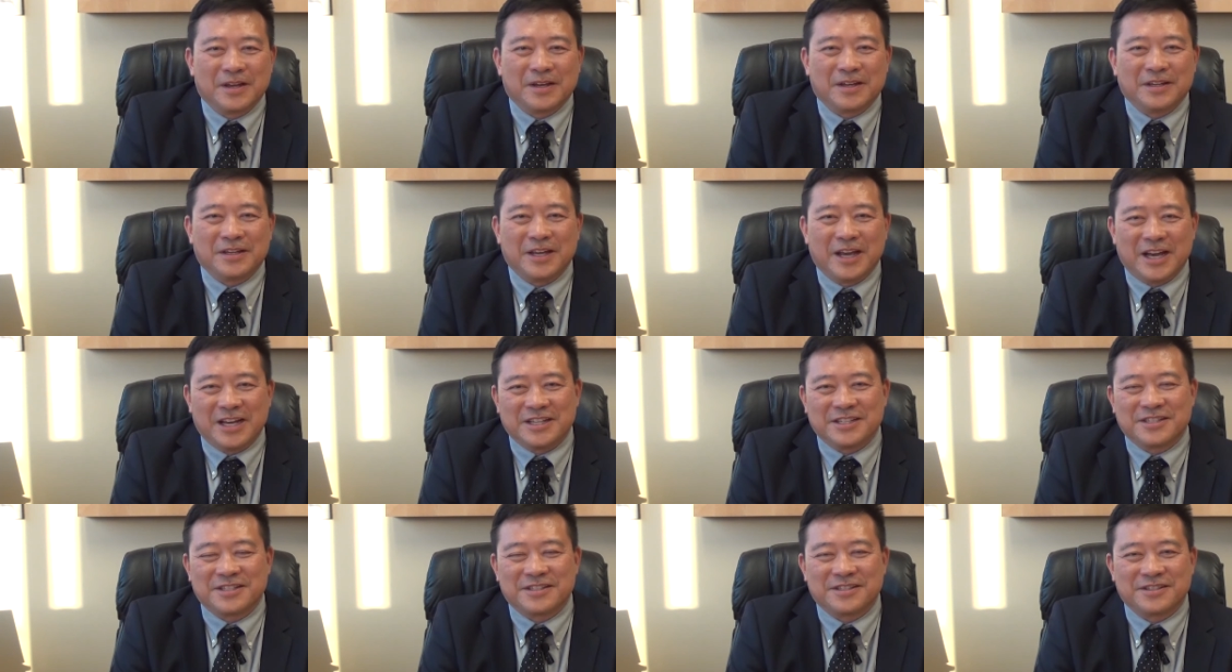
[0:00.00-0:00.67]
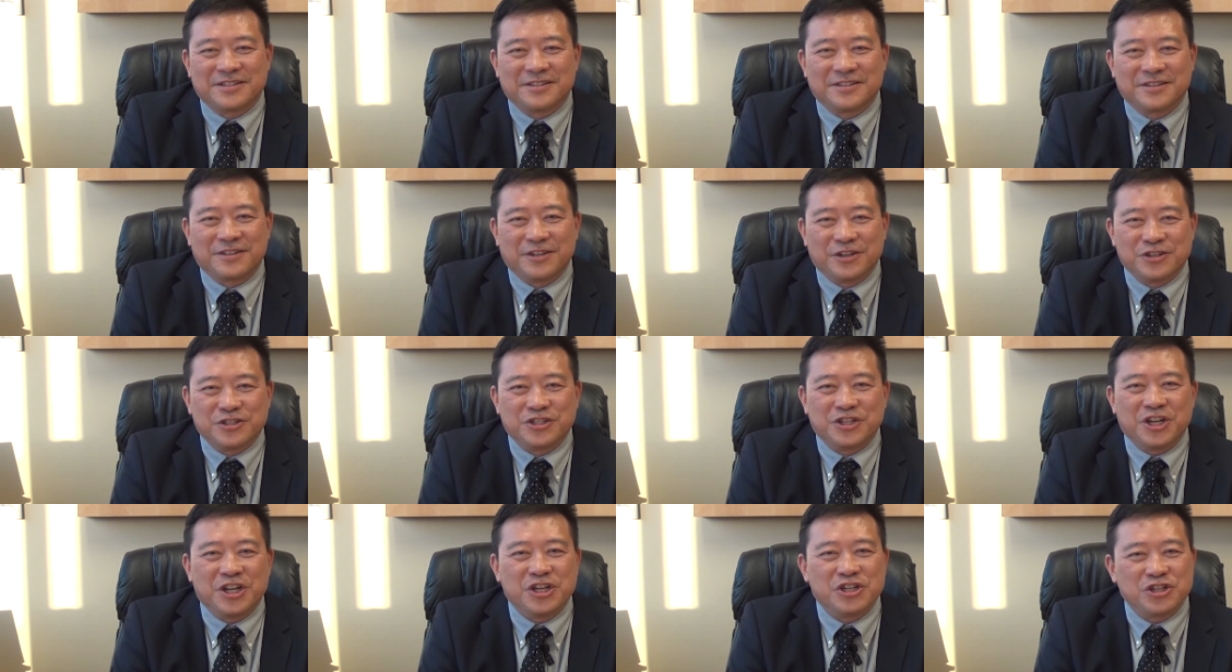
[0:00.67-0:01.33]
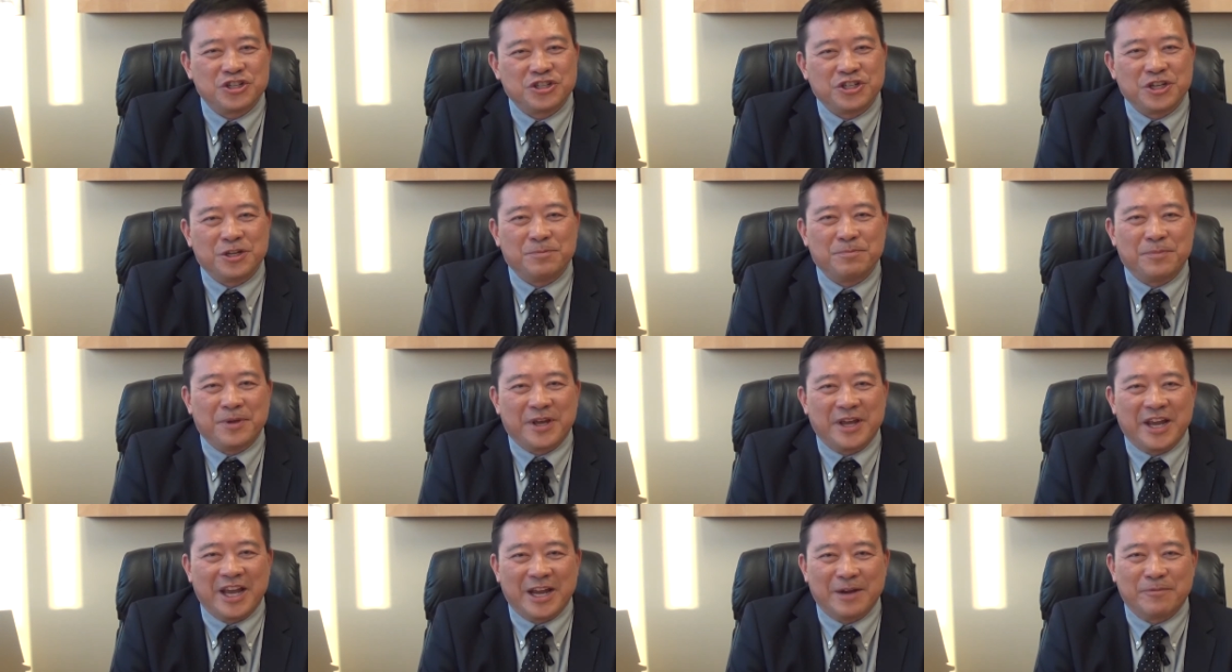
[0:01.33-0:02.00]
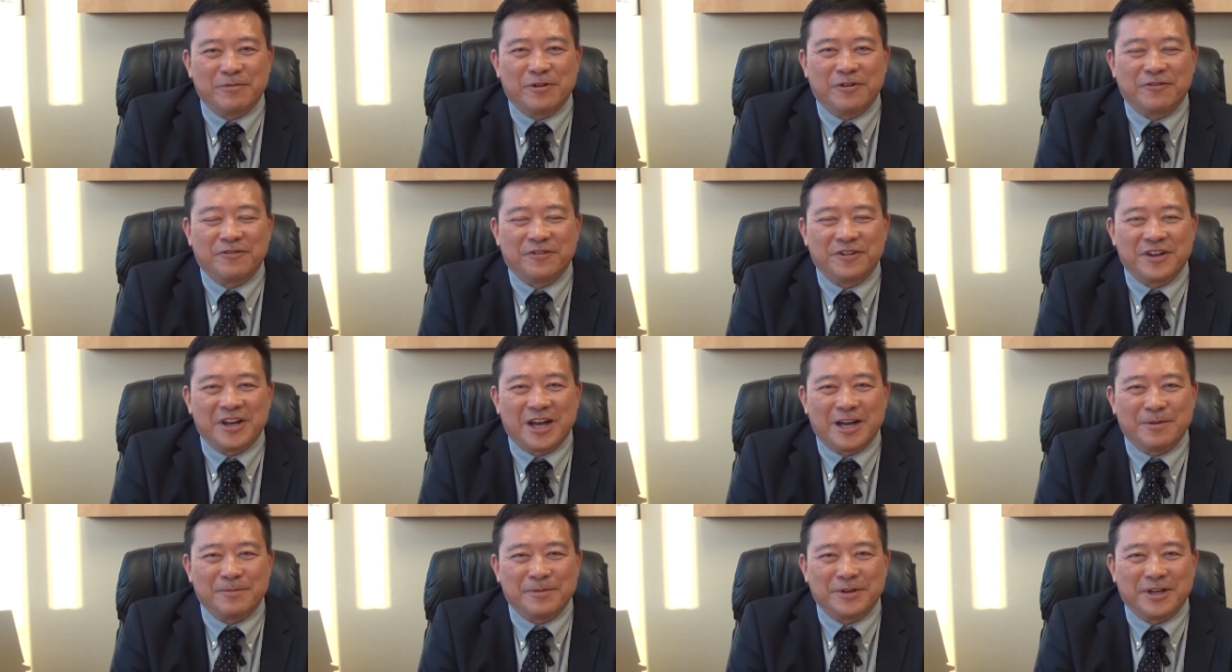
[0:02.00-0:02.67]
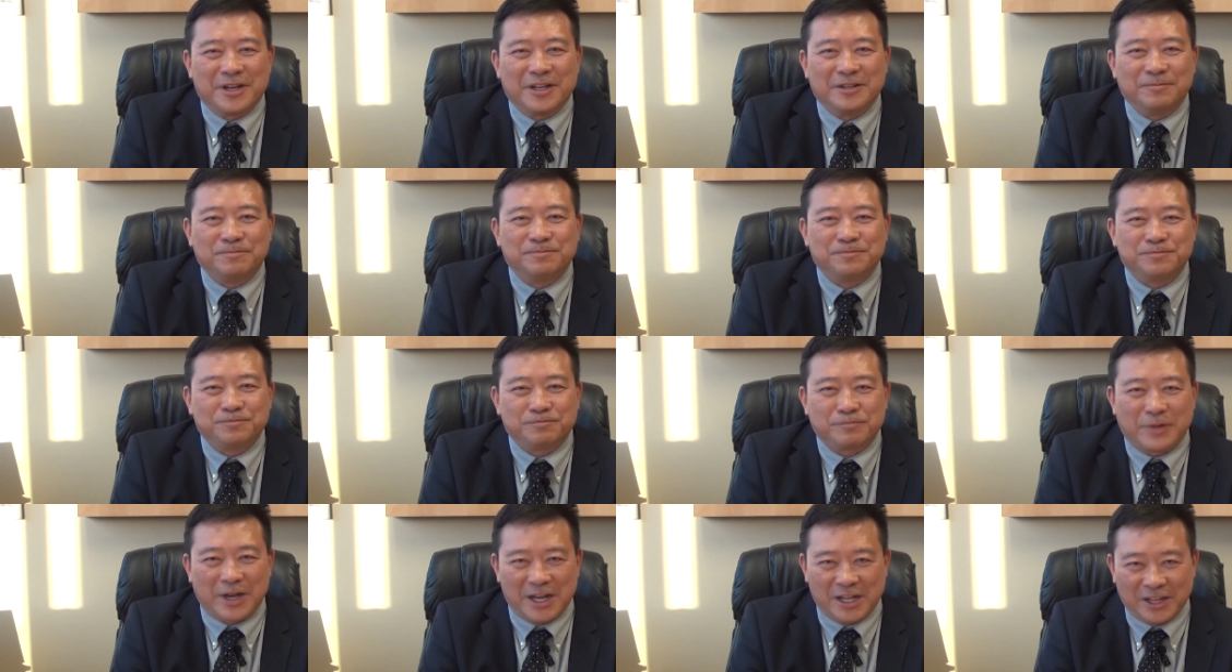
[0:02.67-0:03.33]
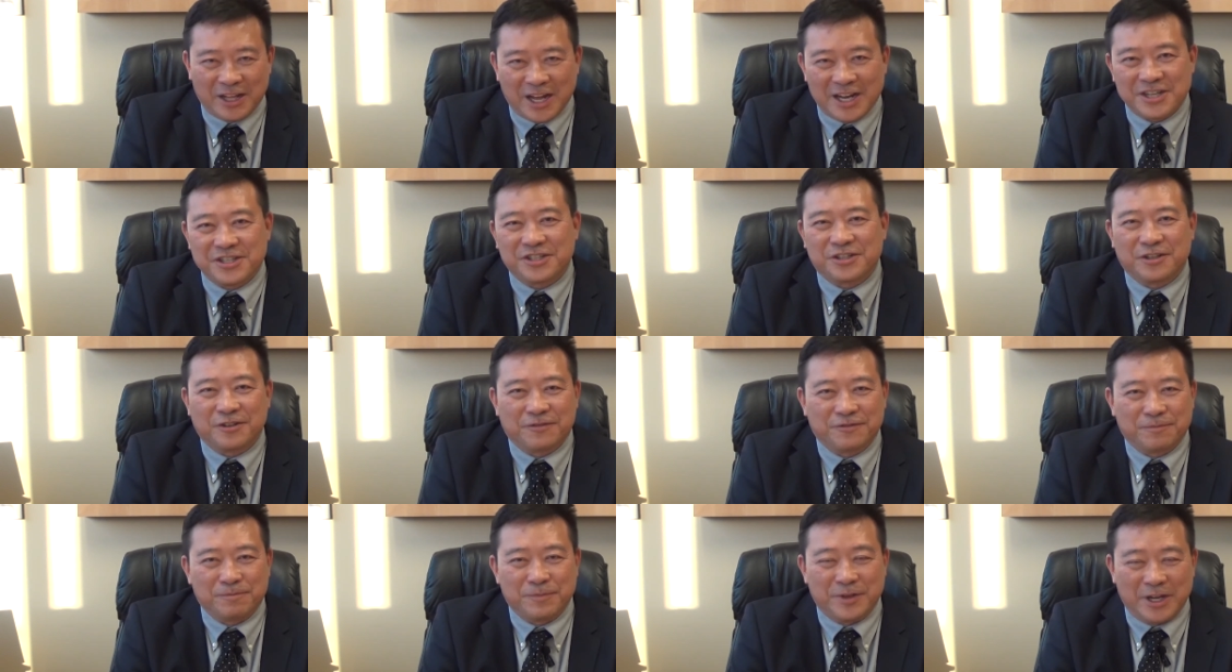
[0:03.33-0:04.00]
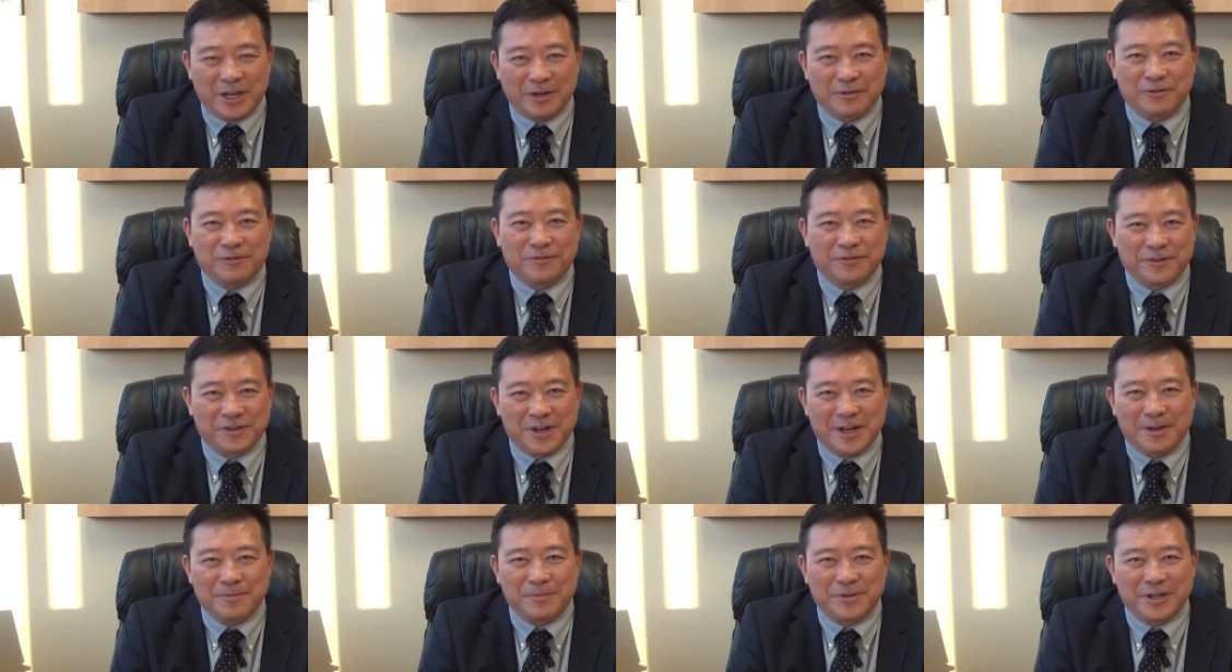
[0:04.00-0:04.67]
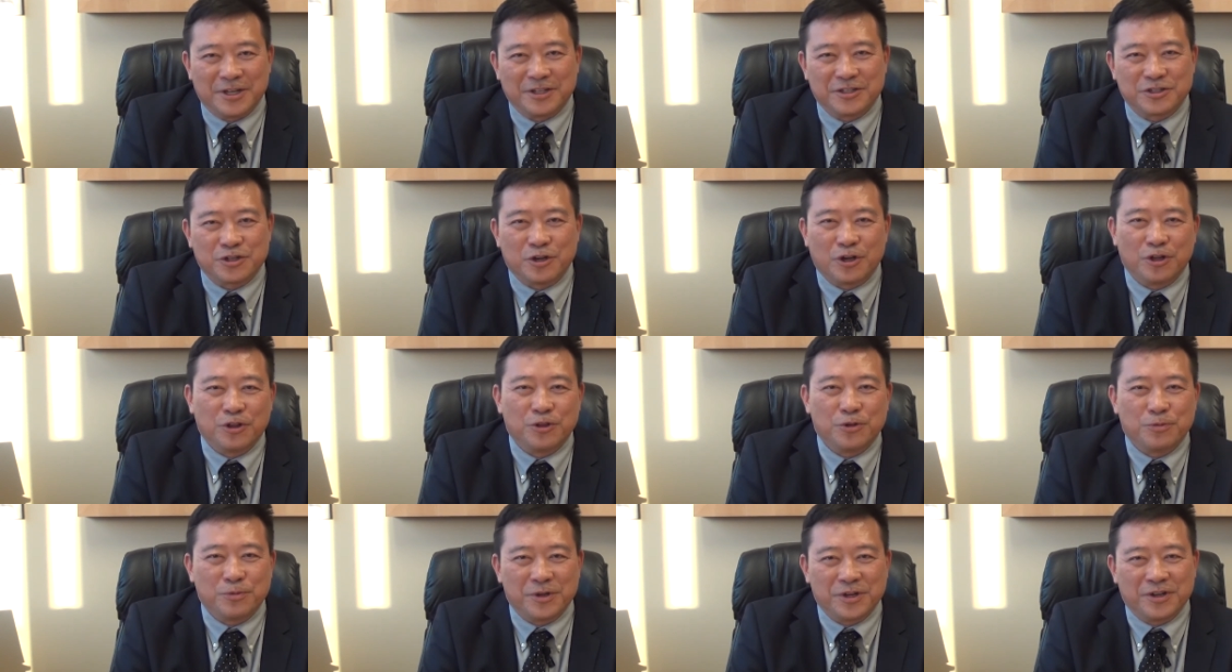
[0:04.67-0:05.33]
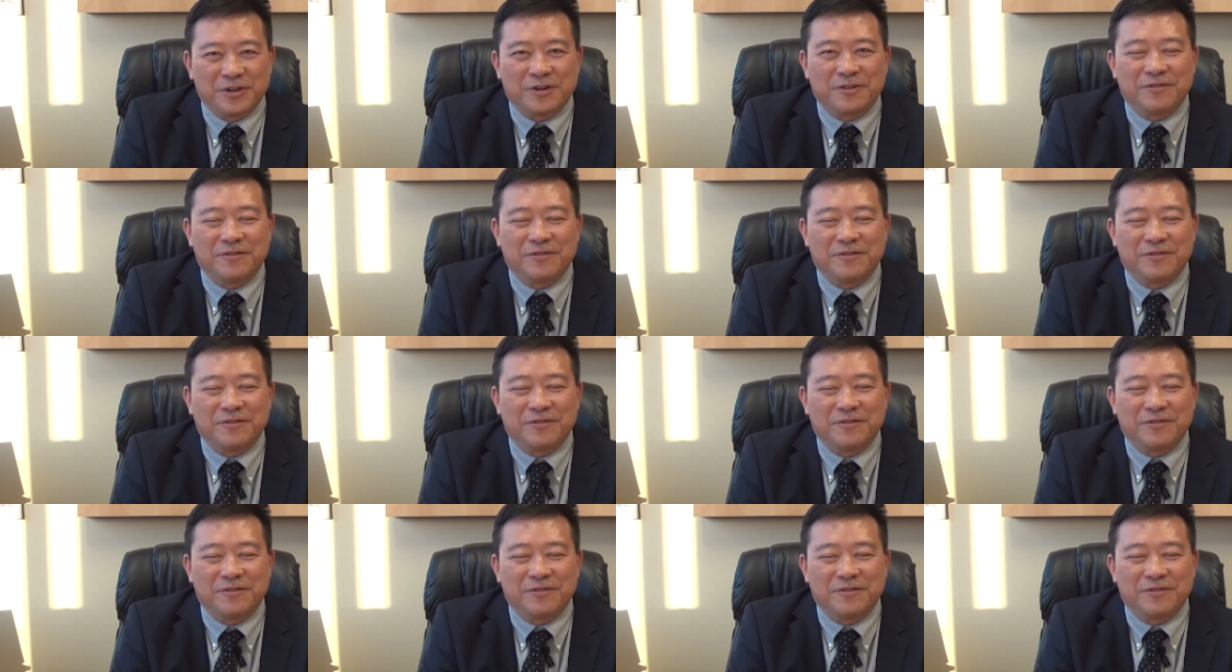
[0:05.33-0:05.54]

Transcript: Yes, there's an interesting behavioral phenomenon, biological behavioral phenomenon, called the winner